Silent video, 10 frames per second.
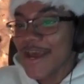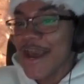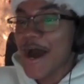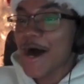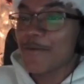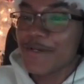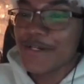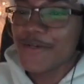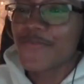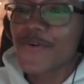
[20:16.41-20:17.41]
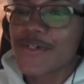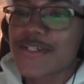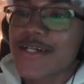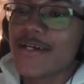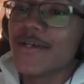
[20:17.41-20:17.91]
How many
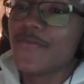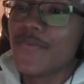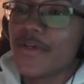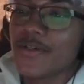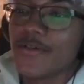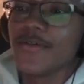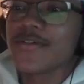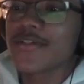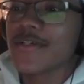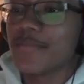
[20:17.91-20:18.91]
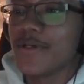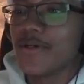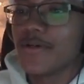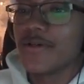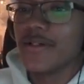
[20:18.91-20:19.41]
four-sided figures
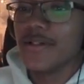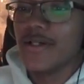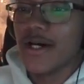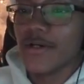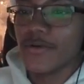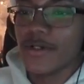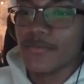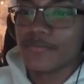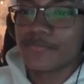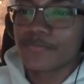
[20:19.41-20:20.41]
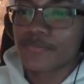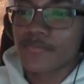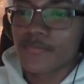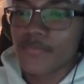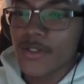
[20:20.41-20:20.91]
appear in the diagram?
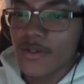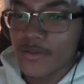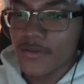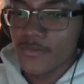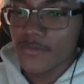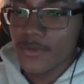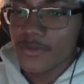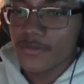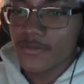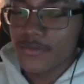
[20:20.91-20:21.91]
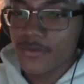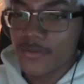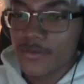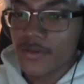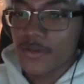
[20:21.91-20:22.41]
This is one.
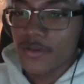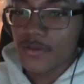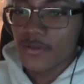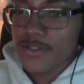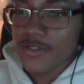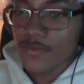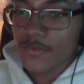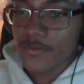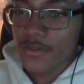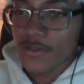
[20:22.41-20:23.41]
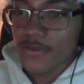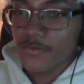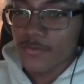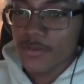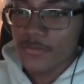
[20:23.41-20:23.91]
This whole thing is
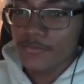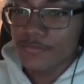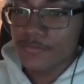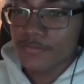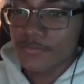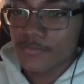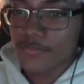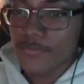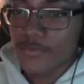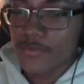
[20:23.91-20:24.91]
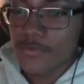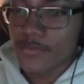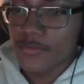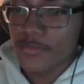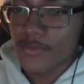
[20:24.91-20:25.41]
one.
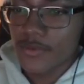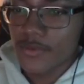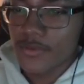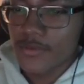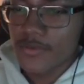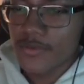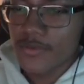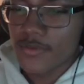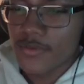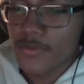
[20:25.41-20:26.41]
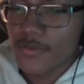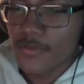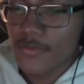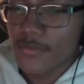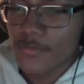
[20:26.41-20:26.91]
Two.
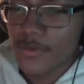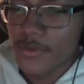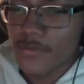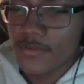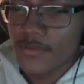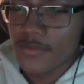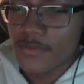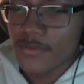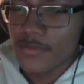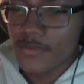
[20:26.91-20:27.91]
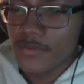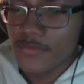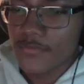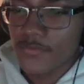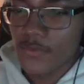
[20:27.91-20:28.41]
Three.
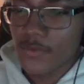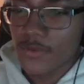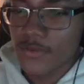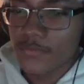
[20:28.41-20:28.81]
Four.